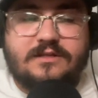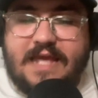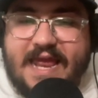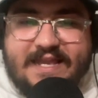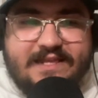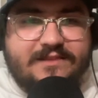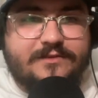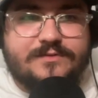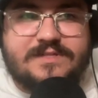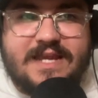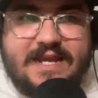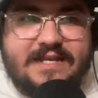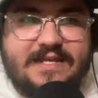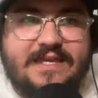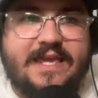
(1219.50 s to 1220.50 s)
any of those
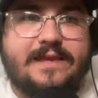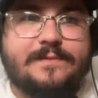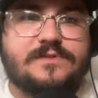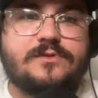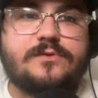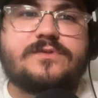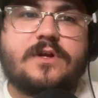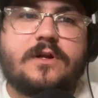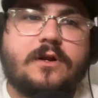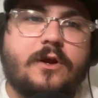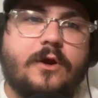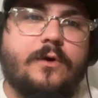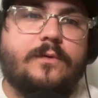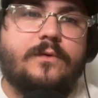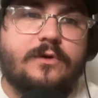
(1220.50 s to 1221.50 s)
kind of games, use our
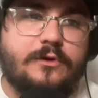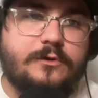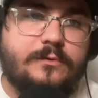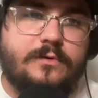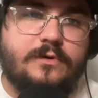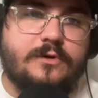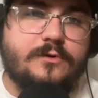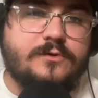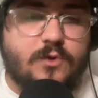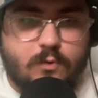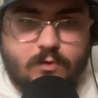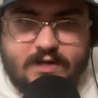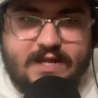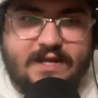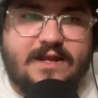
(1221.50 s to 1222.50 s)
code NewtNews,
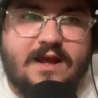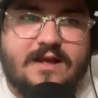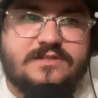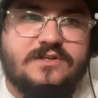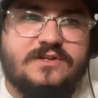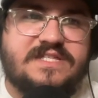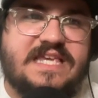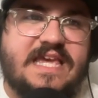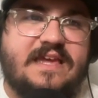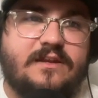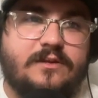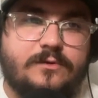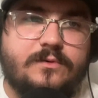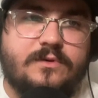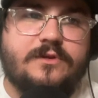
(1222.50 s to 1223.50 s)
or again, concerts,
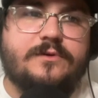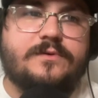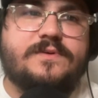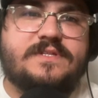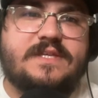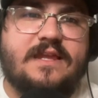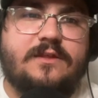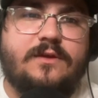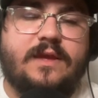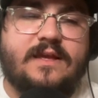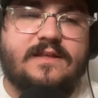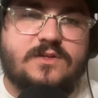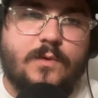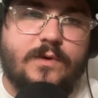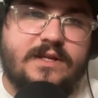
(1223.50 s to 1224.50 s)
NewtNews, and you can
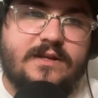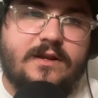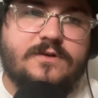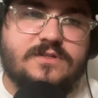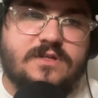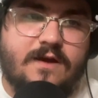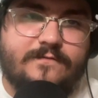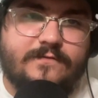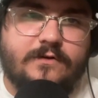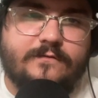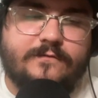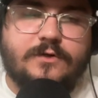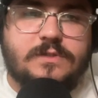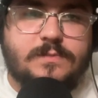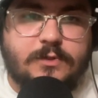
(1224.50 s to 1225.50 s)
get $20 off your
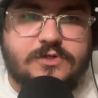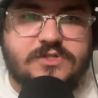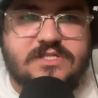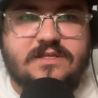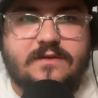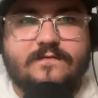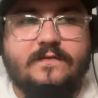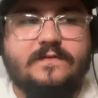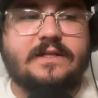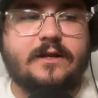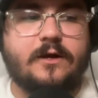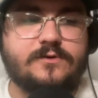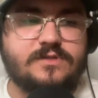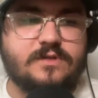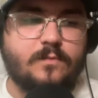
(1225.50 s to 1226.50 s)
first purchase of
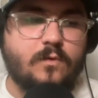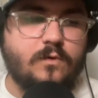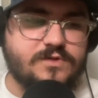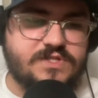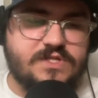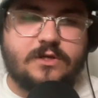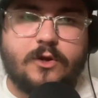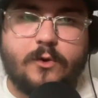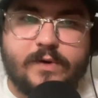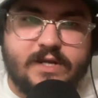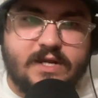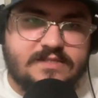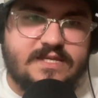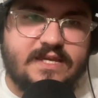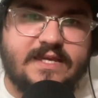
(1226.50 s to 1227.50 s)
$50 or more. So you can go in
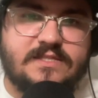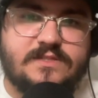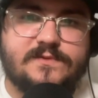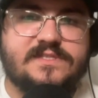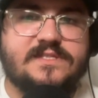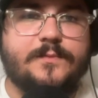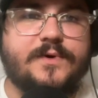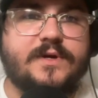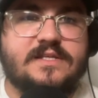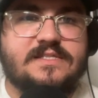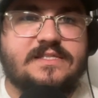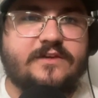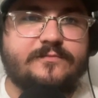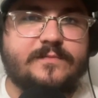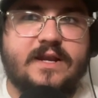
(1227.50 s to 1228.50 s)
on tickets with someone and
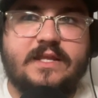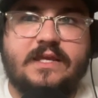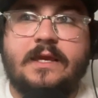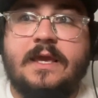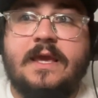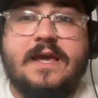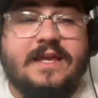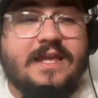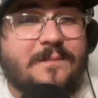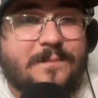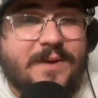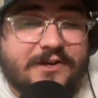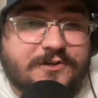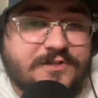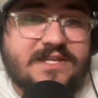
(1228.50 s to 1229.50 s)
save money, get
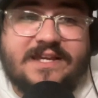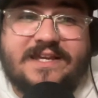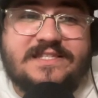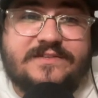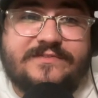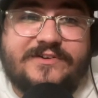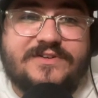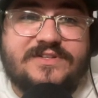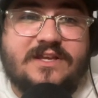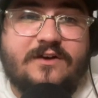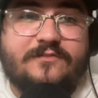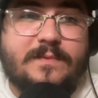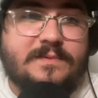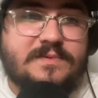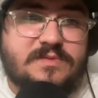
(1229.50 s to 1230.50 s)
better tickets for
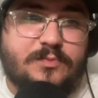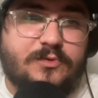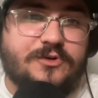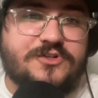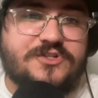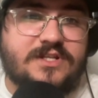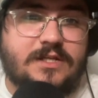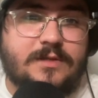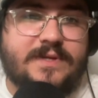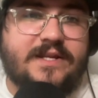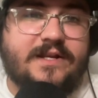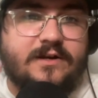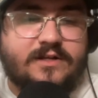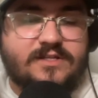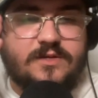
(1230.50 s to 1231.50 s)
yourself, maybe splurge a little bit
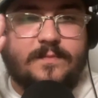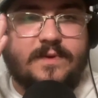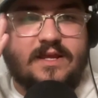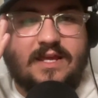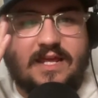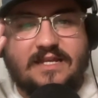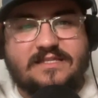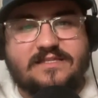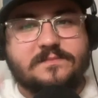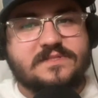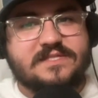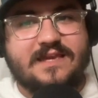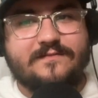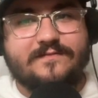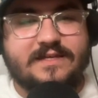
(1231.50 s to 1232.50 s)
here because you're getting some
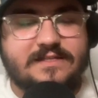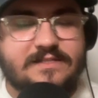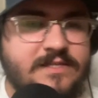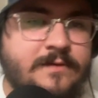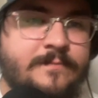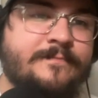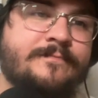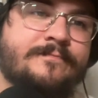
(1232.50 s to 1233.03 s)
savings.